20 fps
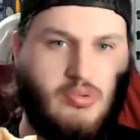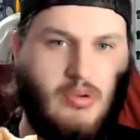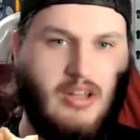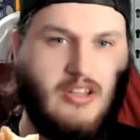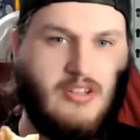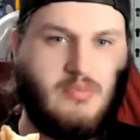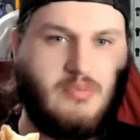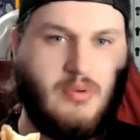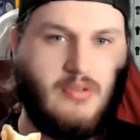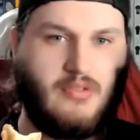
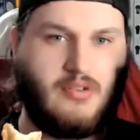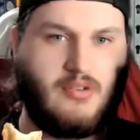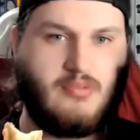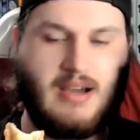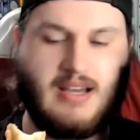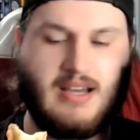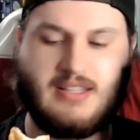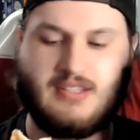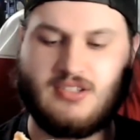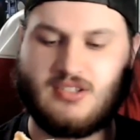Buford
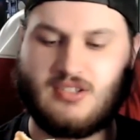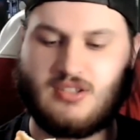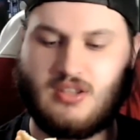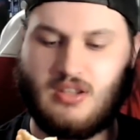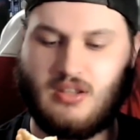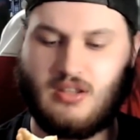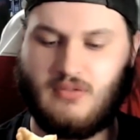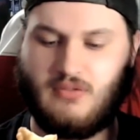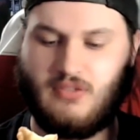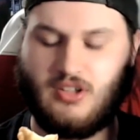bites, the
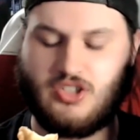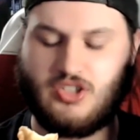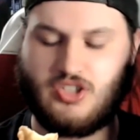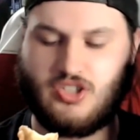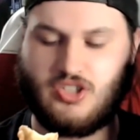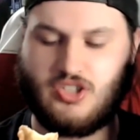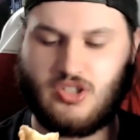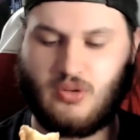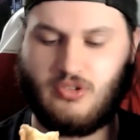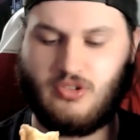Philly cheesesteak
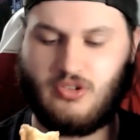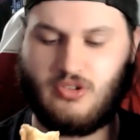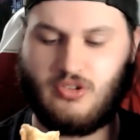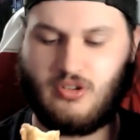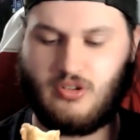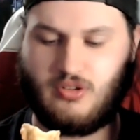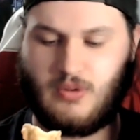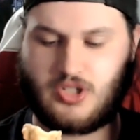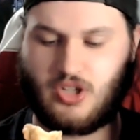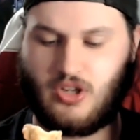ones
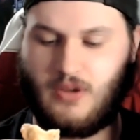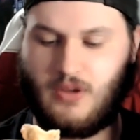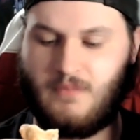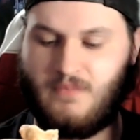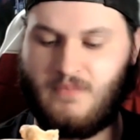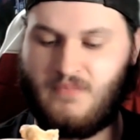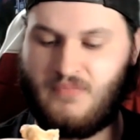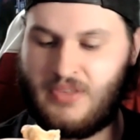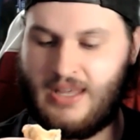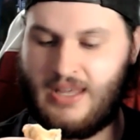especially.
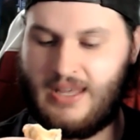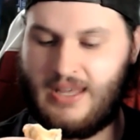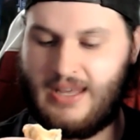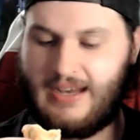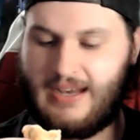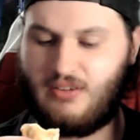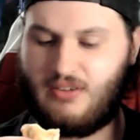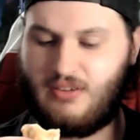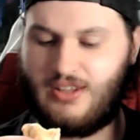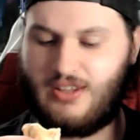I don't
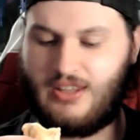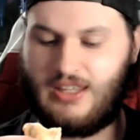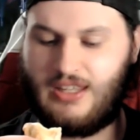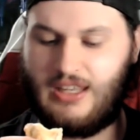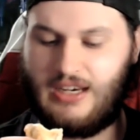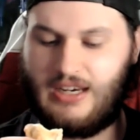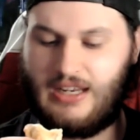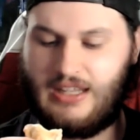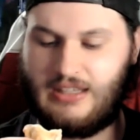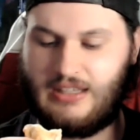feel
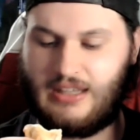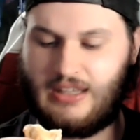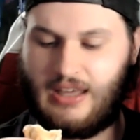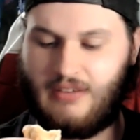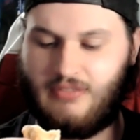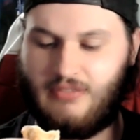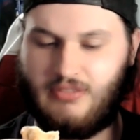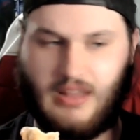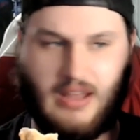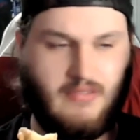any like
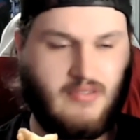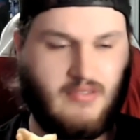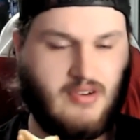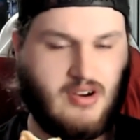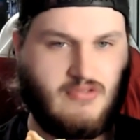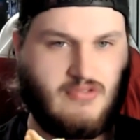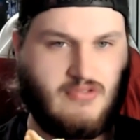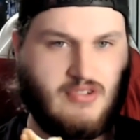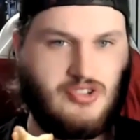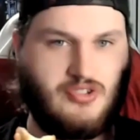flavor
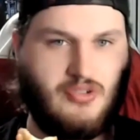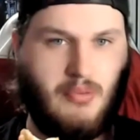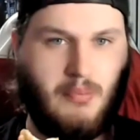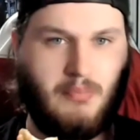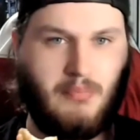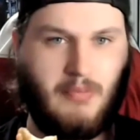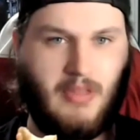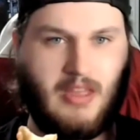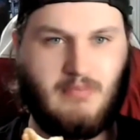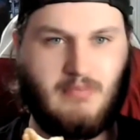difference. Like
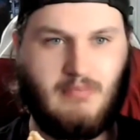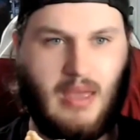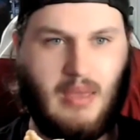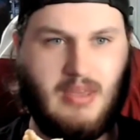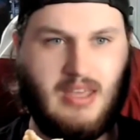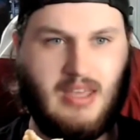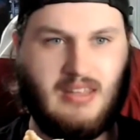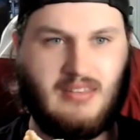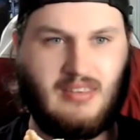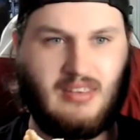maybe
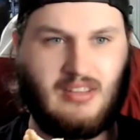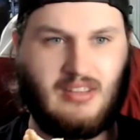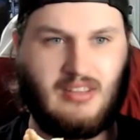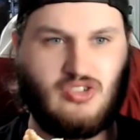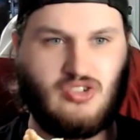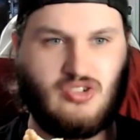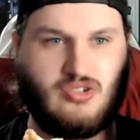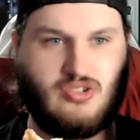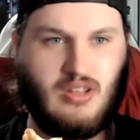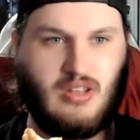it's like just
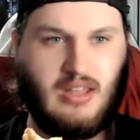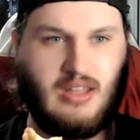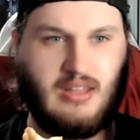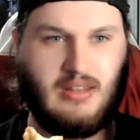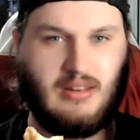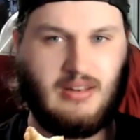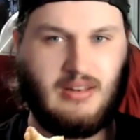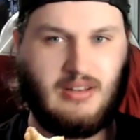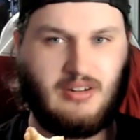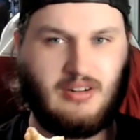a little
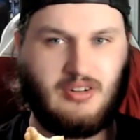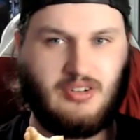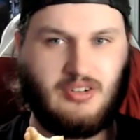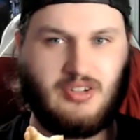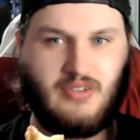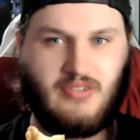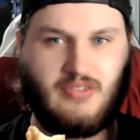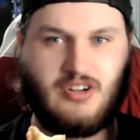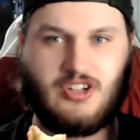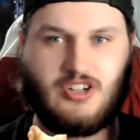different.
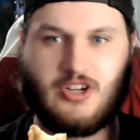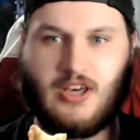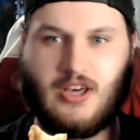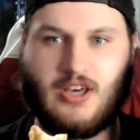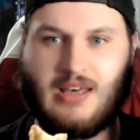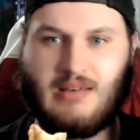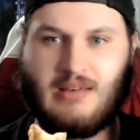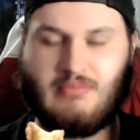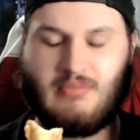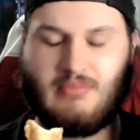I feel like it
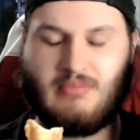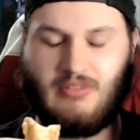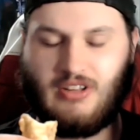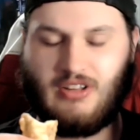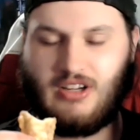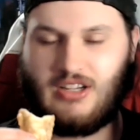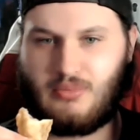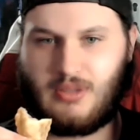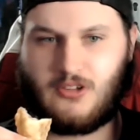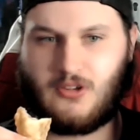needs something else,
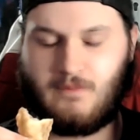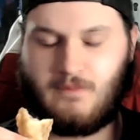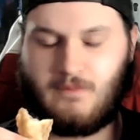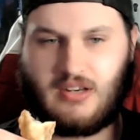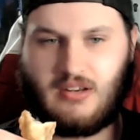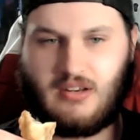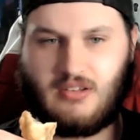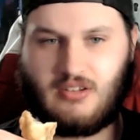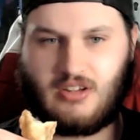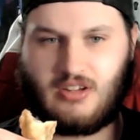like
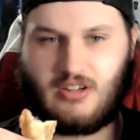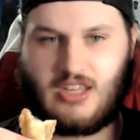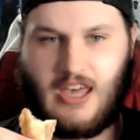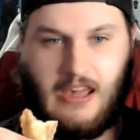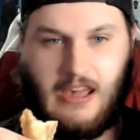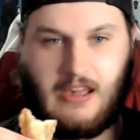another kick.